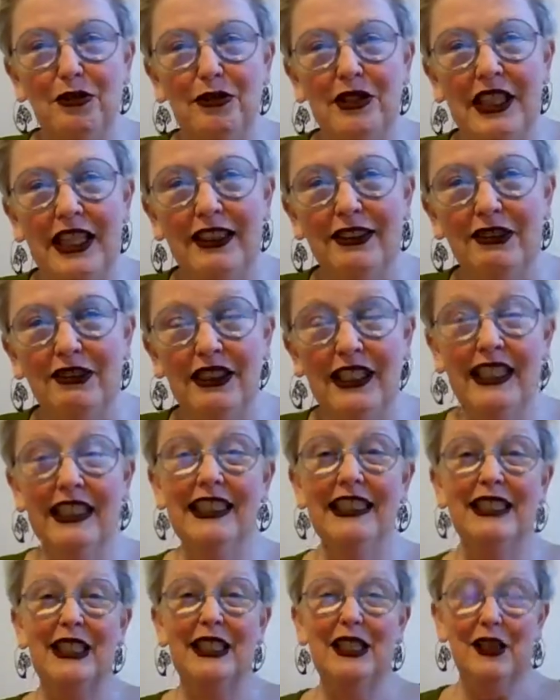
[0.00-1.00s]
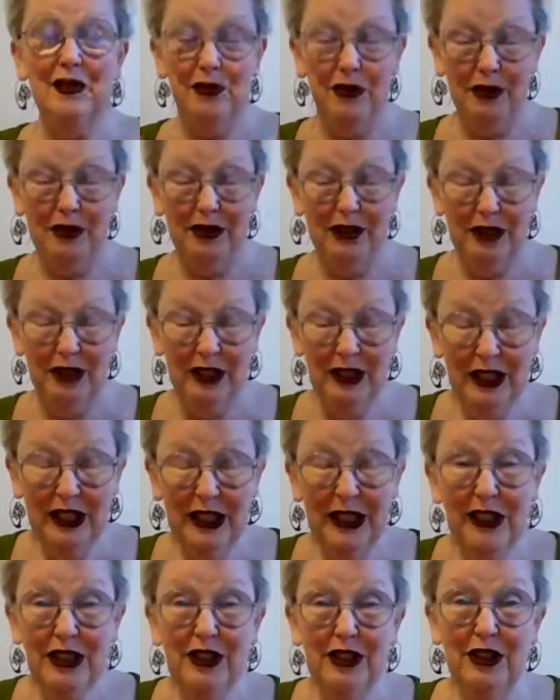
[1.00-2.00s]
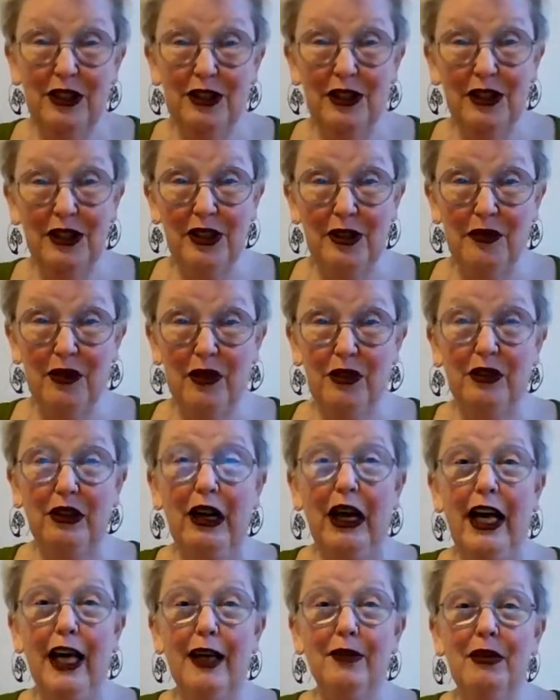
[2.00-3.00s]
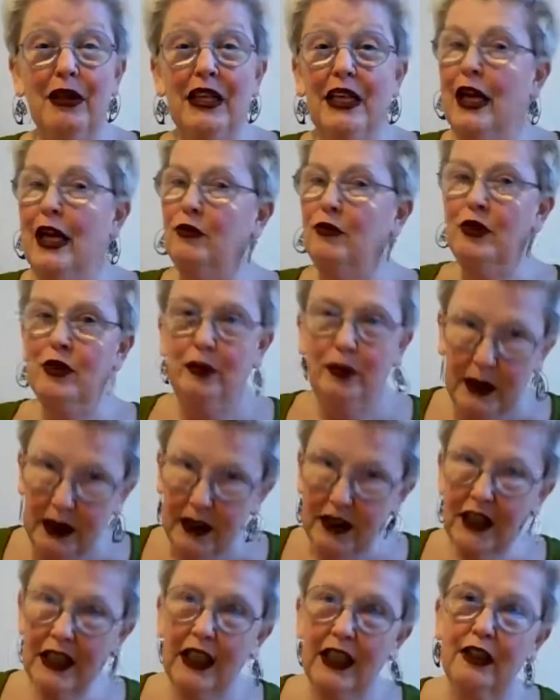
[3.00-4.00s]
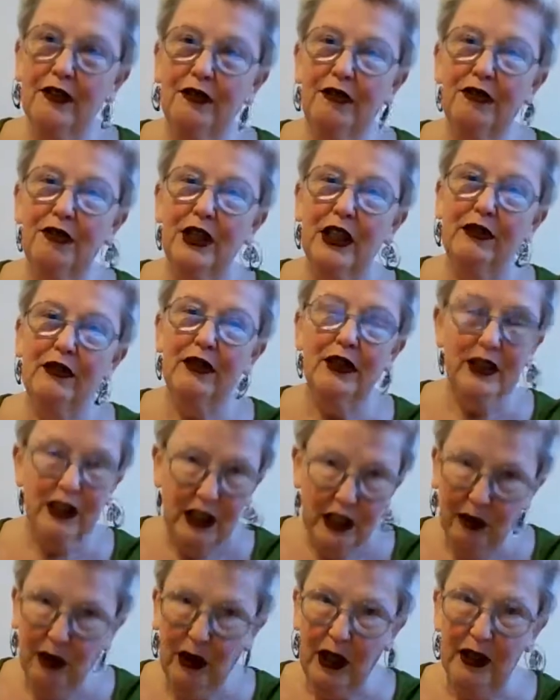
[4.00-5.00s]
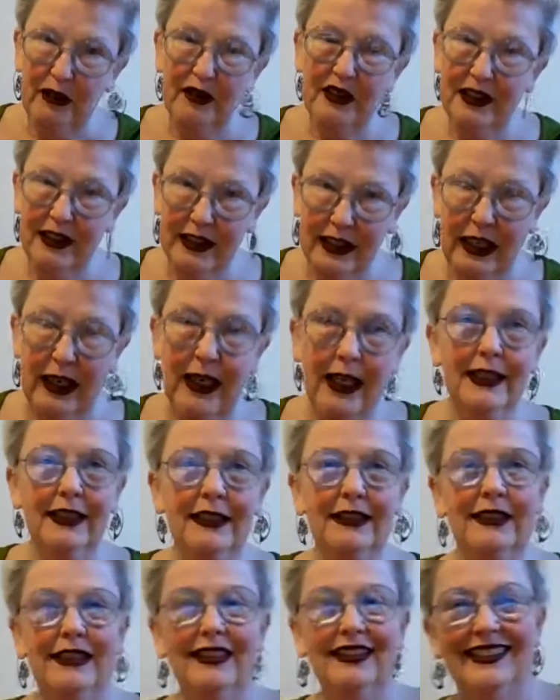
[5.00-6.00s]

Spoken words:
channel, and he tells people to subscribe, and we'll be together forever until one of us dies.